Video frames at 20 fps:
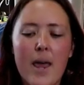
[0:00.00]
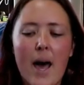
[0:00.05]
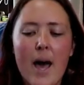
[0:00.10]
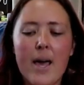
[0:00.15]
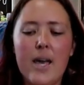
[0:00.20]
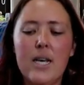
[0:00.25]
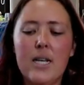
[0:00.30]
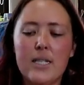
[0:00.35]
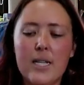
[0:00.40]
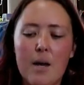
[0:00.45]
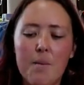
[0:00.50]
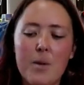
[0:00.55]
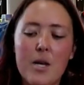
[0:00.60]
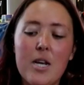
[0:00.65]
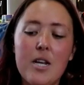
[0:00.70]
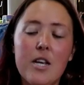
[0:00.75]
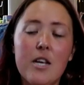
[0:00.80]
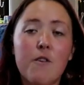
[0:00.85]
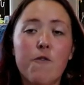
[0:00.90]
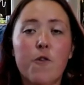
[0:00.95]
that is I'm
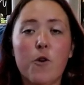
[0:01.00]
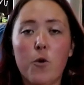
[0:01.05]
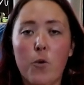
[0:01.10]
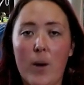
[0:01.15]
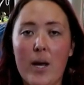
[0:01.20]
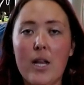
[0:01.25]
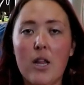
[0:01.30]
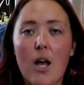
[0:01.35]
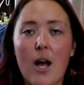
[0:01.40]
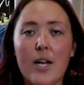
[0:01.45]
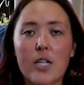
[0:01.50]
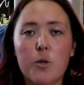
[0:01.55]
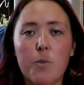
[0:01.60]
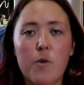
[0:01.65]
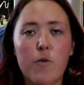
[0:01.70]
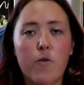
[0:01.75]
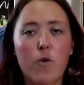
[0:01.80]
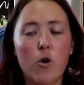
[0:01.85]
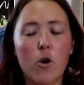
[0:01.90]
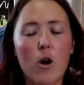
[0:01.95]
eating for weight loss.
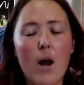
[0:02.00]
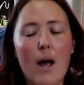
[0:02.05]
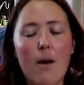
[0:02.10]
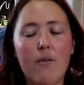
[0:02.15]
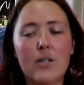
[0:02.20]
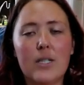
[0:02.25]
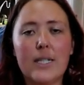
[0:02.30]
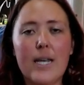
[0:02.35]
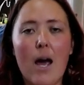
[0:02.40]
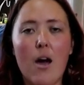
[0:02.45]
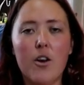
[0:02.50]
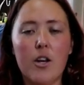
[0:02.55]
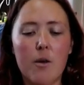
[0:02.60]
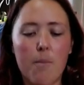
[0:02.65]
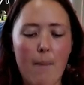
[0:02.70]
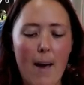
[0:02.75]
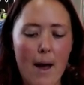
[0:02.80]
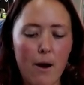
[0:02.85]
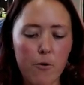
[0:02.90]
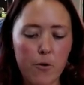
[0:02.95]
Before, I was counting
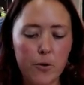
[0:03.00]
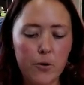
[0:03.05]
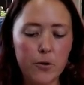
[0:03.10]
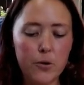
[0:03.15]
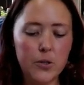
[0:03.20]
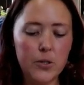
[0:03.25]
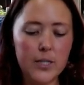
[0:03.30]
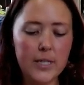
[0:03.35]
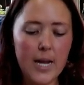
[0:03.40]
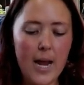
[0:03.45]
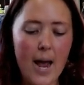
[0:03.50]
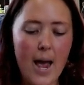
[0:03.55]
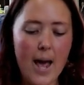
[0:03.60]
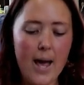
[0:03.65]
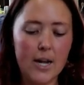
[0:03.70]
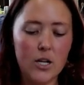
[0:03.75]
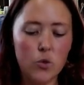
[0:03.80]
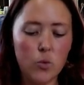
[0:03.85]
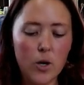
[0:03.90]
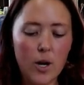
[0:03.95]
macros,
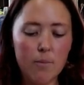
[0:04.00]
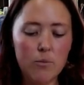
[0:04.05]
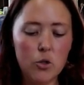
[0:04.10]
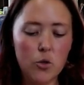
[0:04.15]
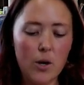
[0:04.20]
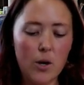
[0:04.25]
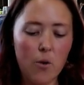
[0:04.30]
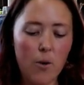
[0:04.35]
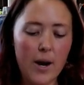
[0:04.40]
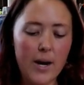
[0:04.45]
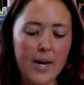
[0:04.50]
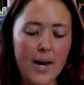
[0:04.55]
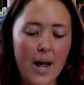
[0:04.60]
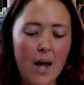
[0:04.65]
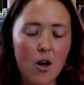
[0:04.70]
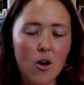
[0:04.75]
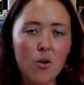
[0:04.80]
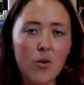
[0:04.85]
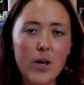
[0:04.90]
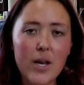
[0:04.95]
and what I'm doing right
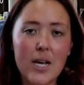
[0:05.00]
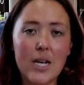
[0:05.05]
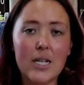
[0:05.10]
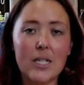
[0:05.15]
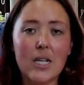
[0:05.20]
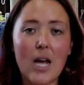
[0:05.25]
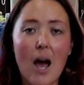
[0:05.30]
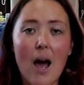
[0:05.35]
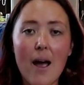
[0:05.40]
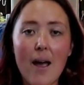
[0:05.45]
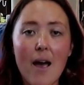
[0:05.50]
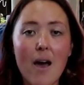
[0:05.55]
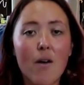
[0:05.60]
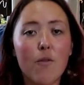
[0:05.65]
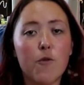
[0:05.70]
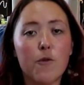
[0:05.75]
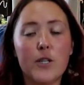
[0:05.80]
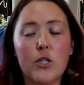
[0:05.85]
now is I have